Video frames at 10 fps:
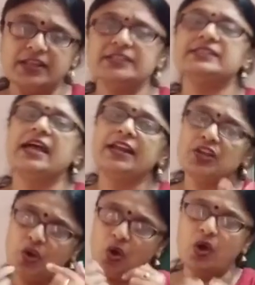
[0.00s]

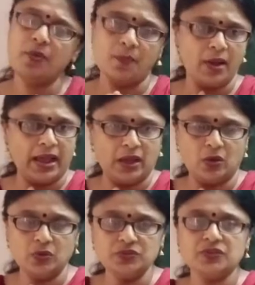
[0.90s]
inside your
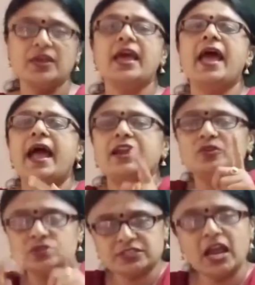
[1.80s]
mouth and
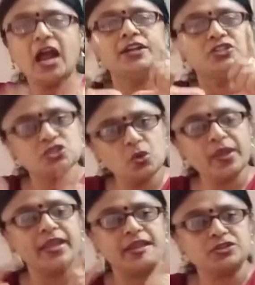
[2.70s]
you start
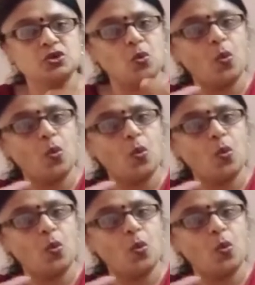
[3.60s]
chewing it,